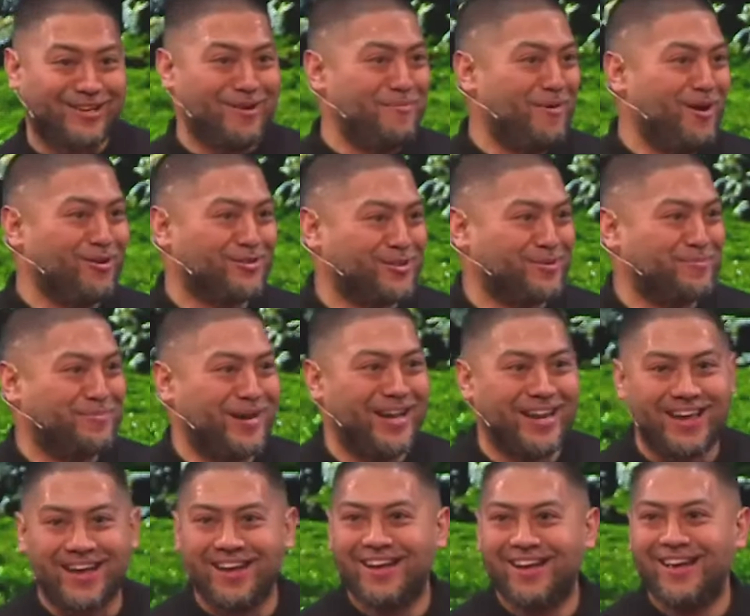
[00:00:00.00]
Come on,
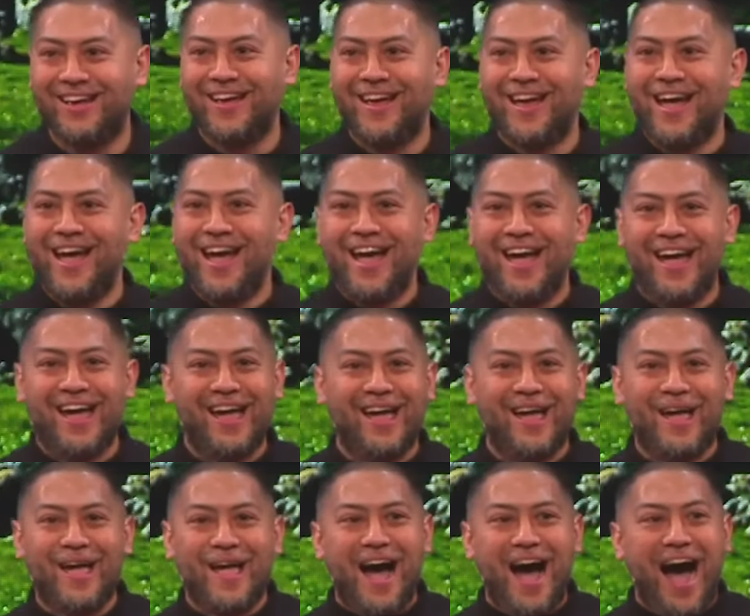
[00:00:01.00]
somebody.
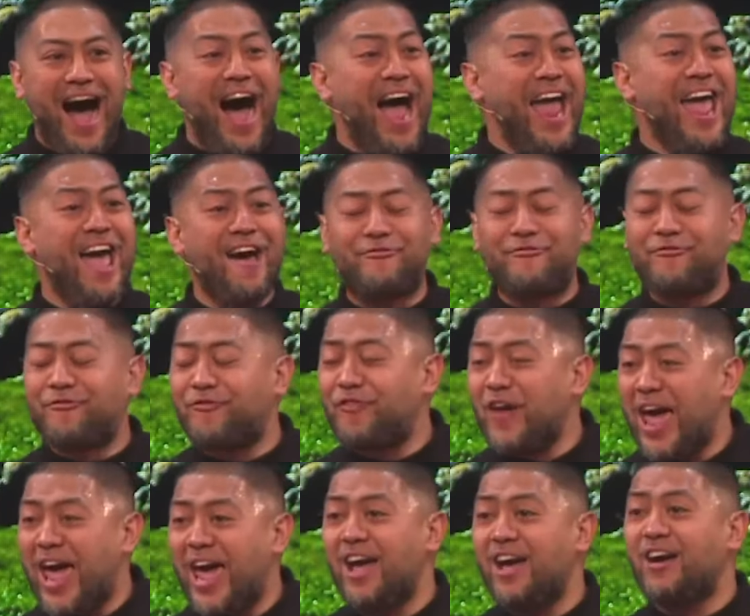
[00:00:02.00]
I have
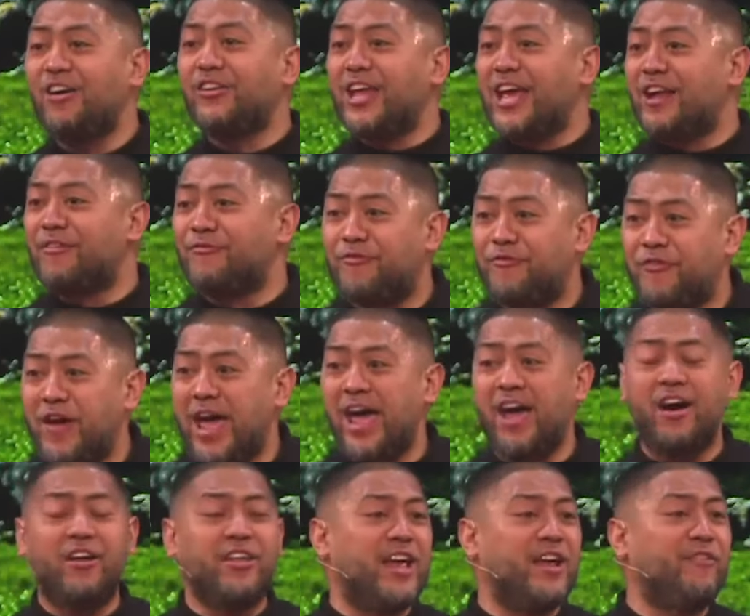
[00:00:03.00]
failed and
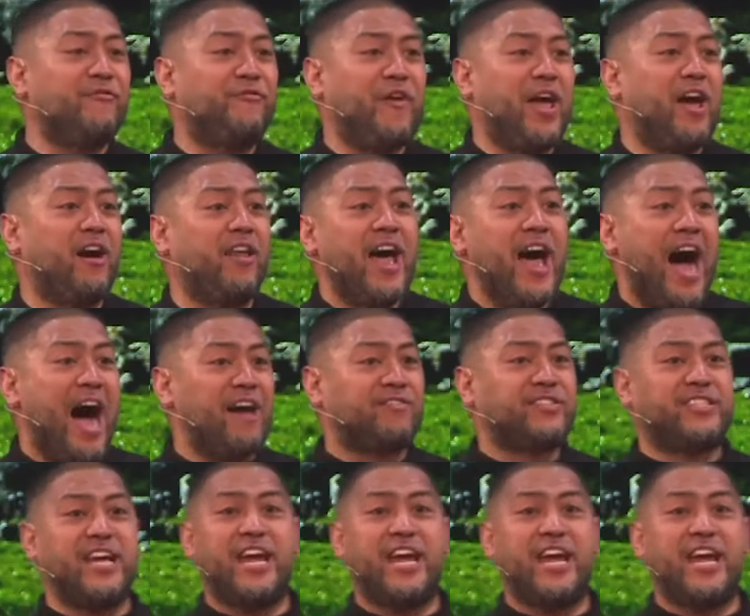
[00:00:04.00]
failed and failed. I've